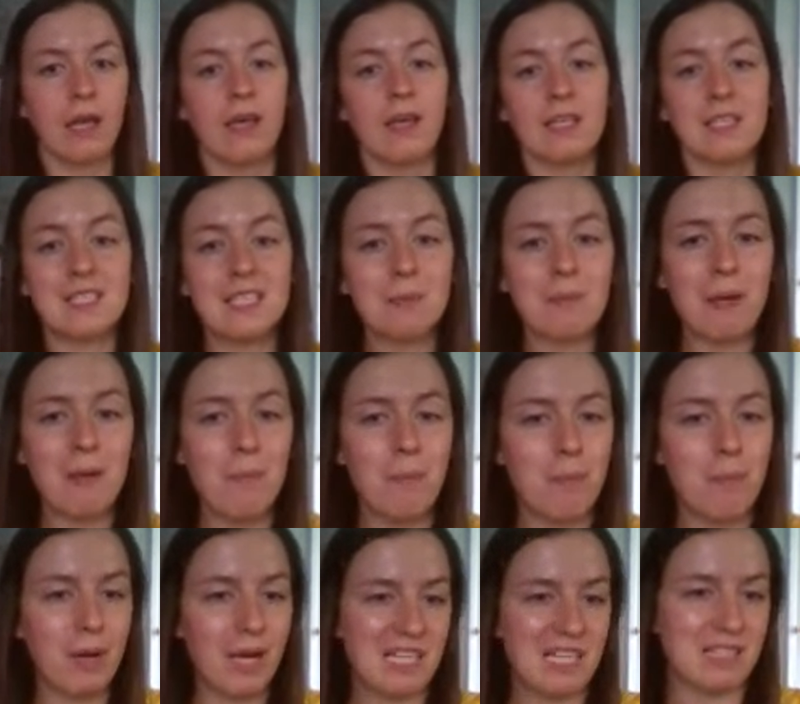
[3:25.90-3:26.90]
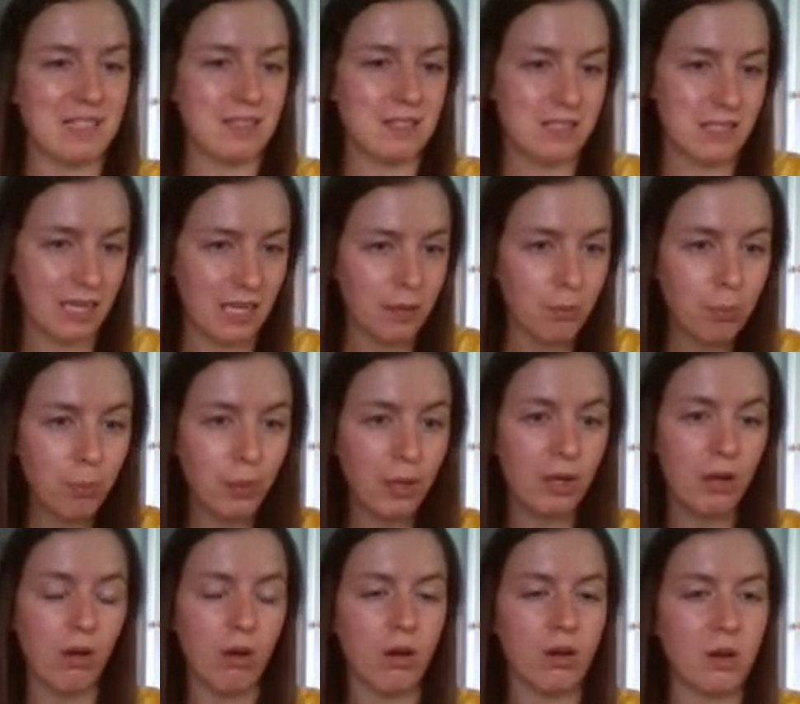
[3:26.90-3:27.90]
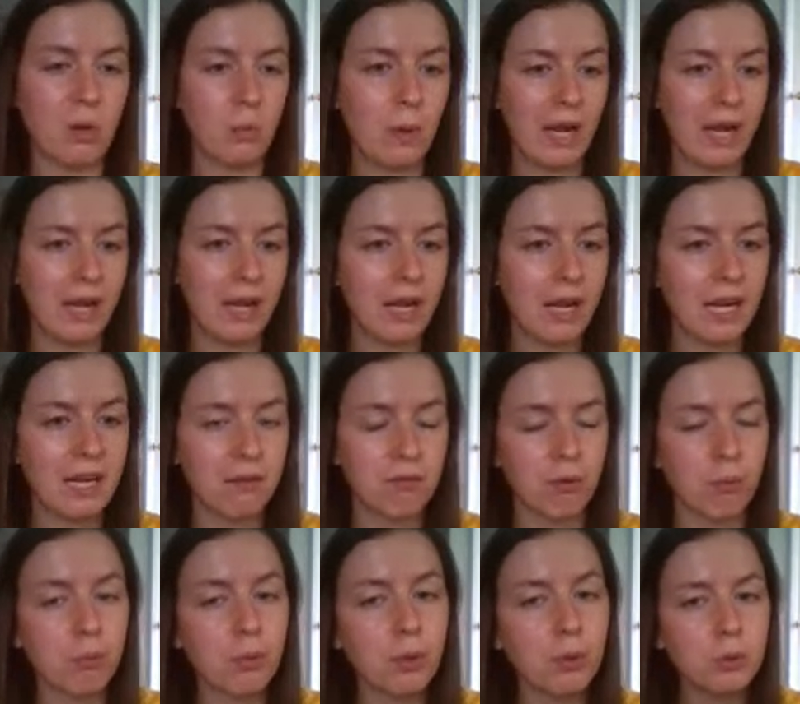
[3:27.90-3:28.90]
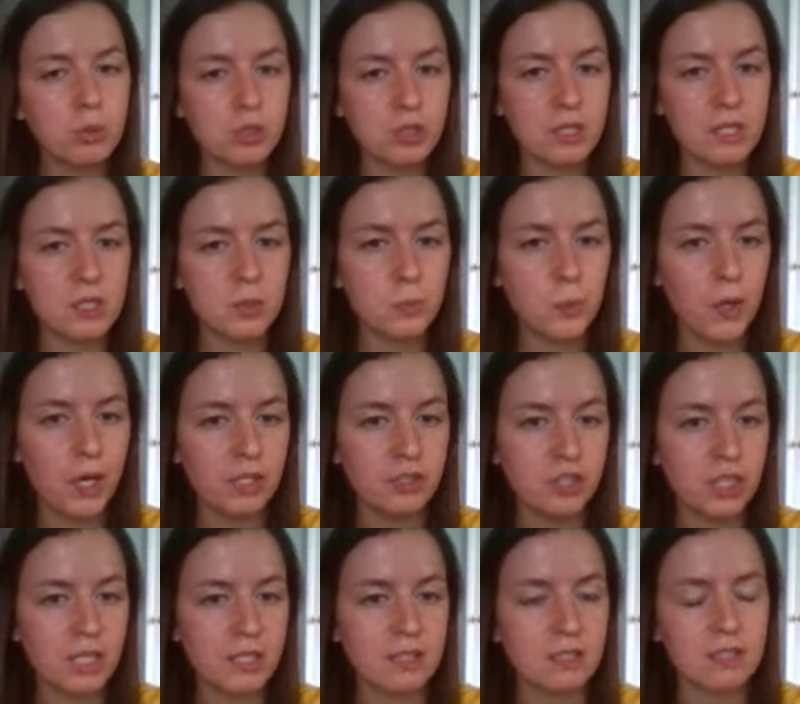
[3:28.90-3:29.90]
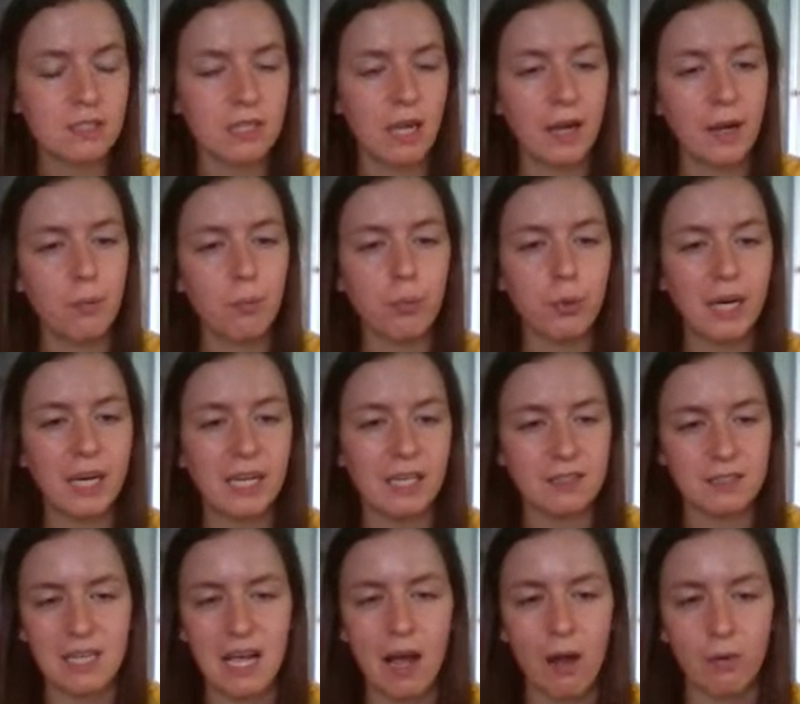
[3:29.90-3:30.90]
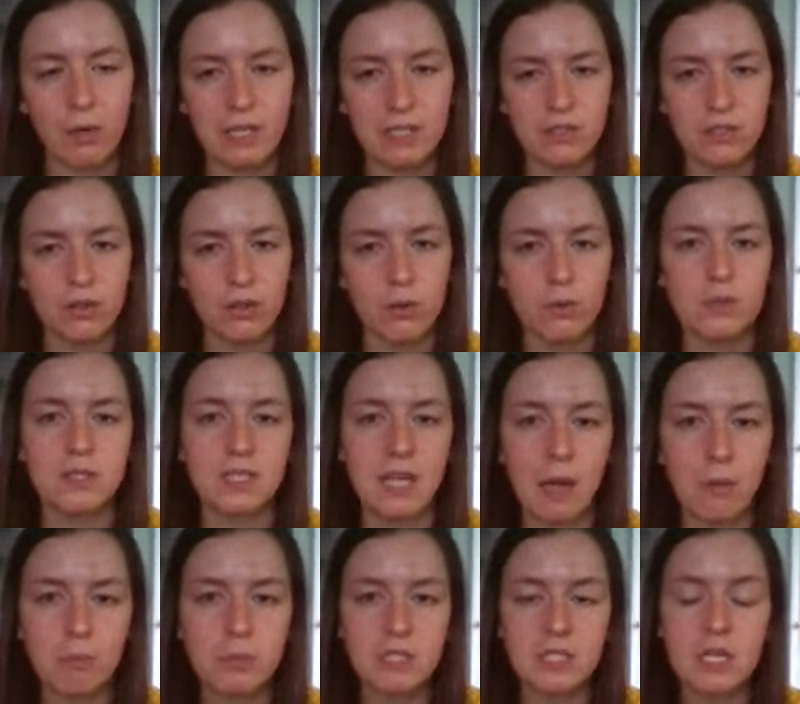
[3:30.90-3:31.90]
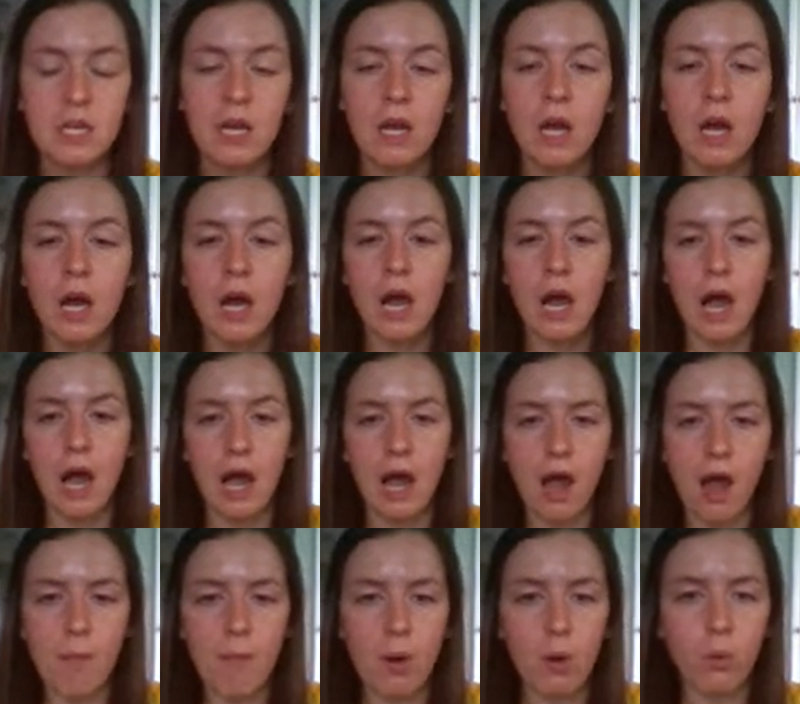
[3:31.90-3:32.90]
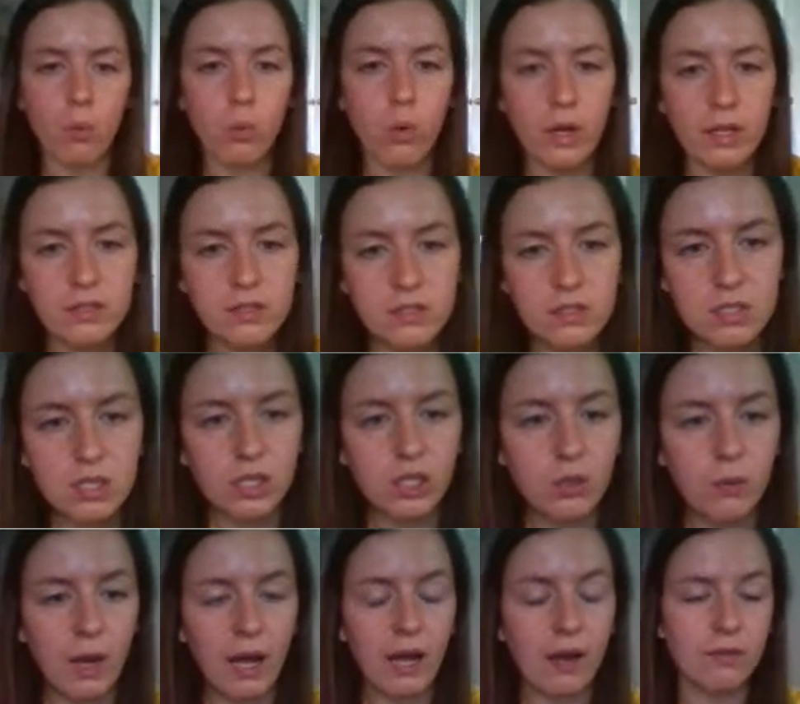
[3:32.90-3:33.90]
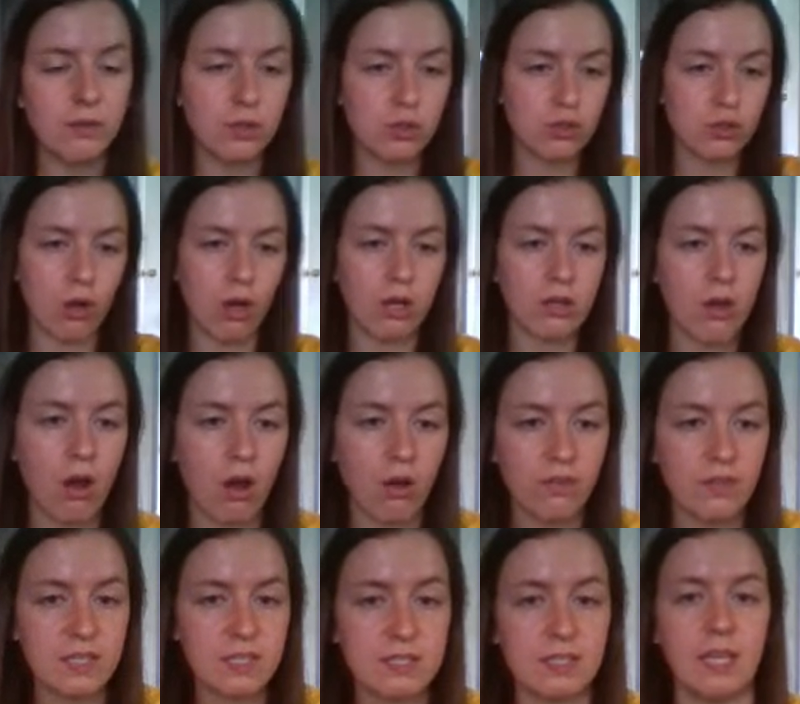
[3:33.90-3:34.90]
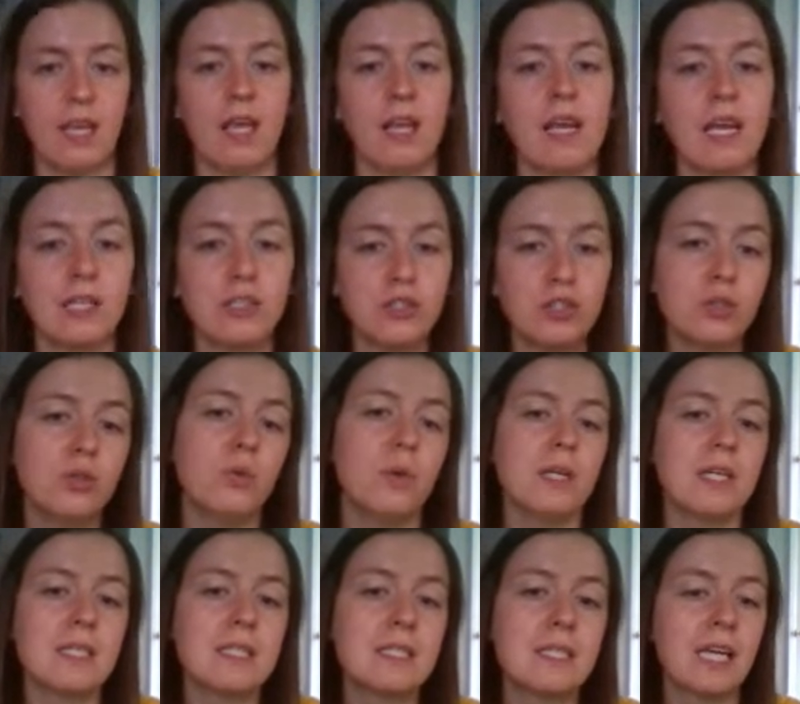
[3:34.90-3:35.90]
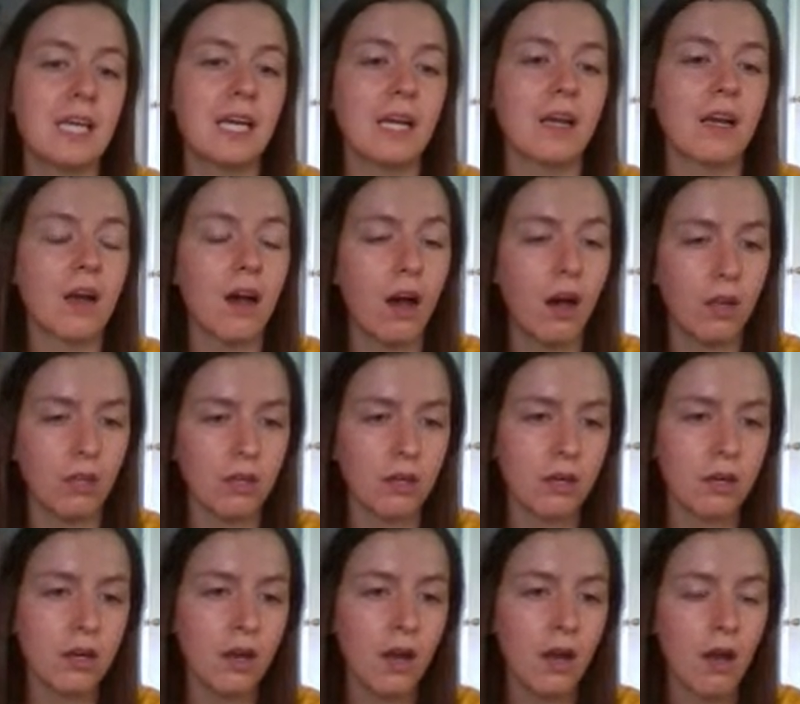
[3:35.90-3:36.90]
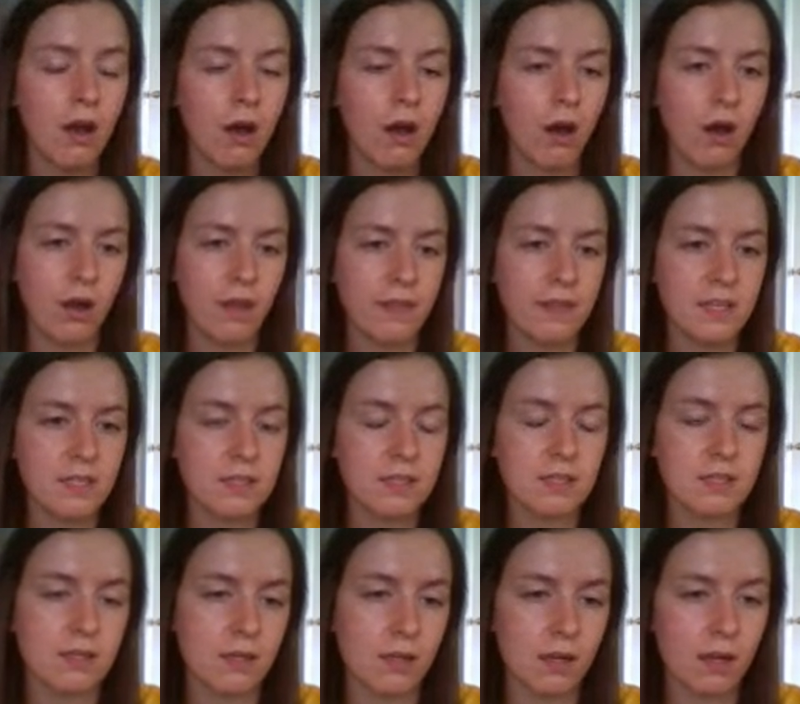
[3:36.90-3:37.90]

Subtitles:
This is my best tip on a way to kind of approach this project, kind of break it down into those steps. Once you have drawn all of this in, I do want to see color on this